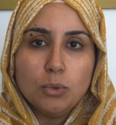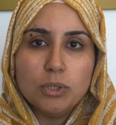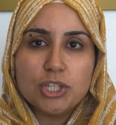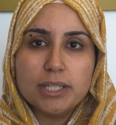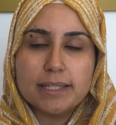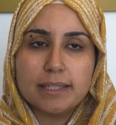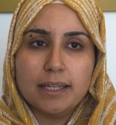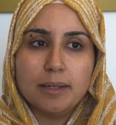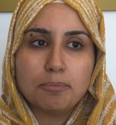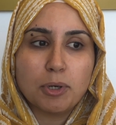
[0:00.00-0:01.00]
which is
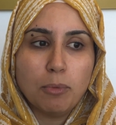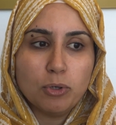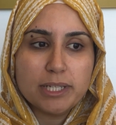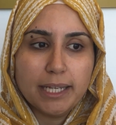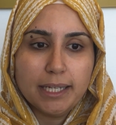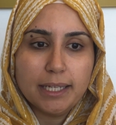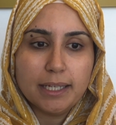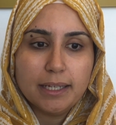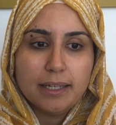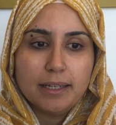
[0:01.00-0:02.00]
promoting
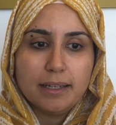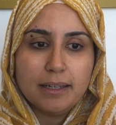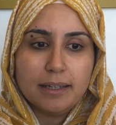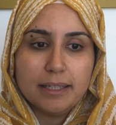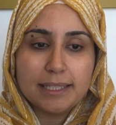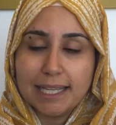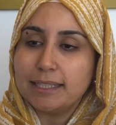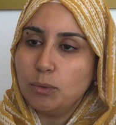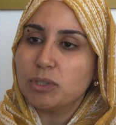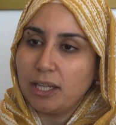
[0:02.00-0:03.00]

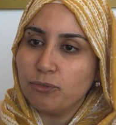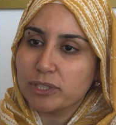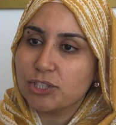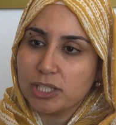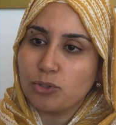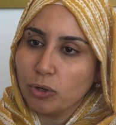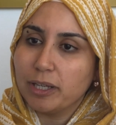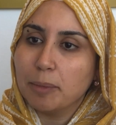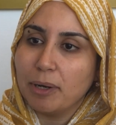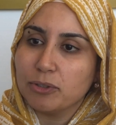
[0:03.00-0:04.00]
exactly what I was just
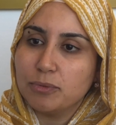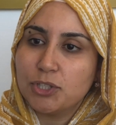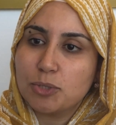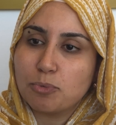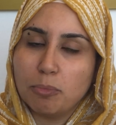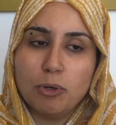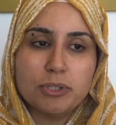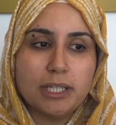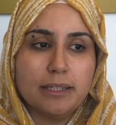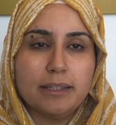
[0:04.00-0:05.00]
talking about, which is
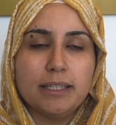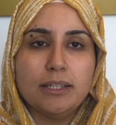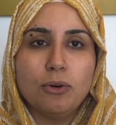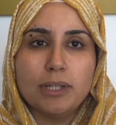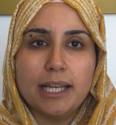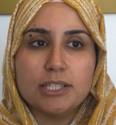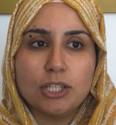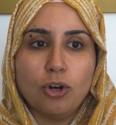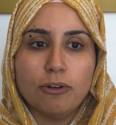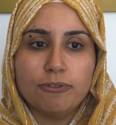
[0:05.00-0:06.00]
promoting the whole
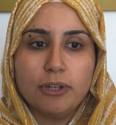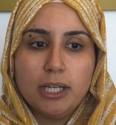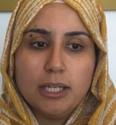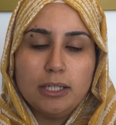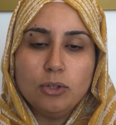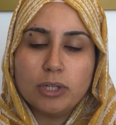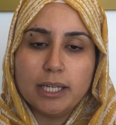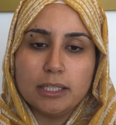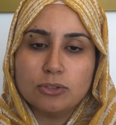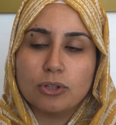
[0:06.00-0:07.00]
idea of
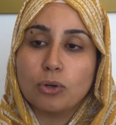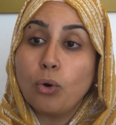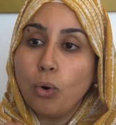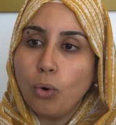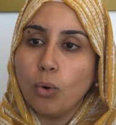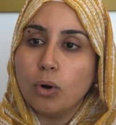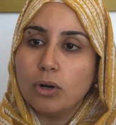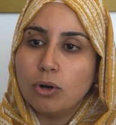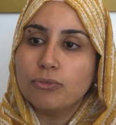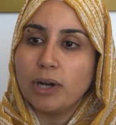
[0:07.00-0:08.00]
looking into the core
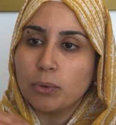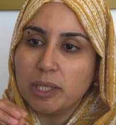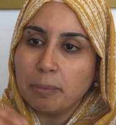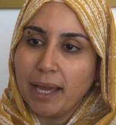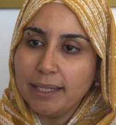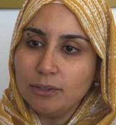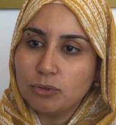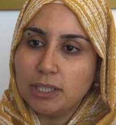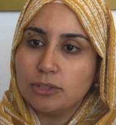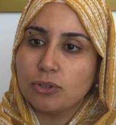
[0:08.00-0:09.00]
of our iman,
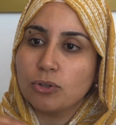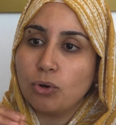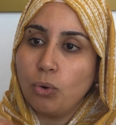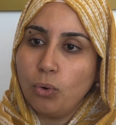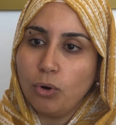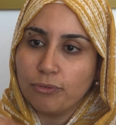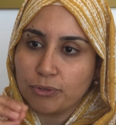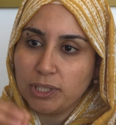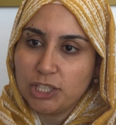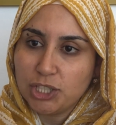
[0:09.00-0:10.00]
looking into the core of
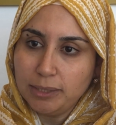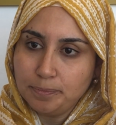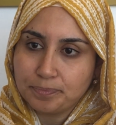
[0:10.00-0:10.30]
religion,